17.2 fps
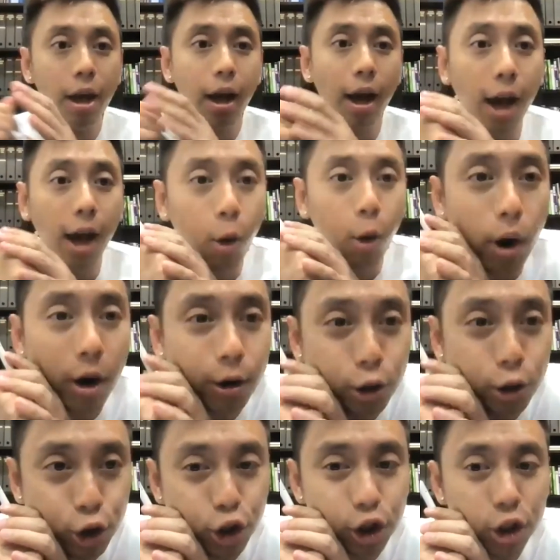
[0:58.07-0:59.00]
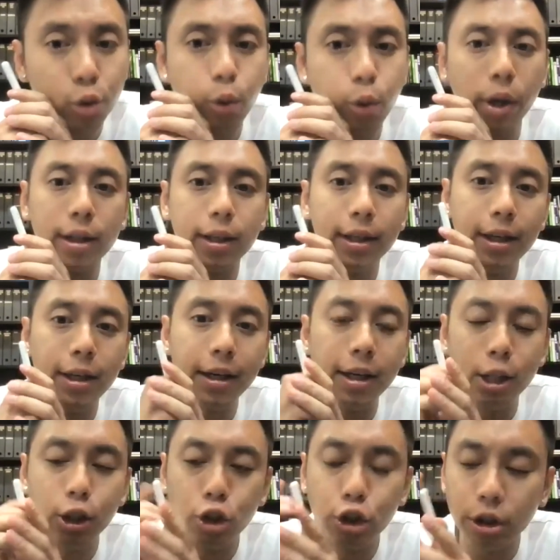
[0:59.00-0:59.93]
Why don't you just quickly
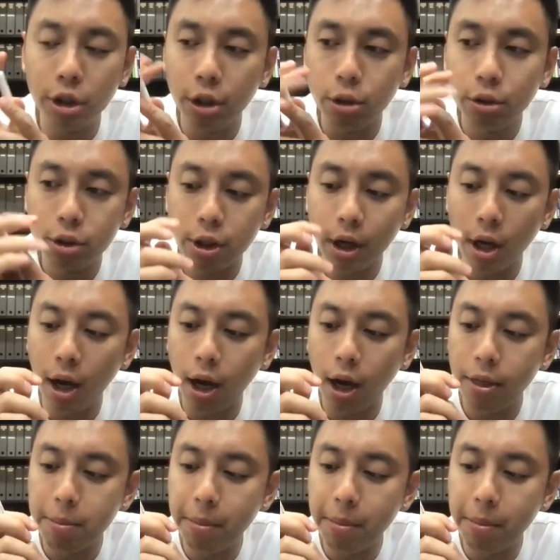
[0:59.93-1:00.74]
introduce the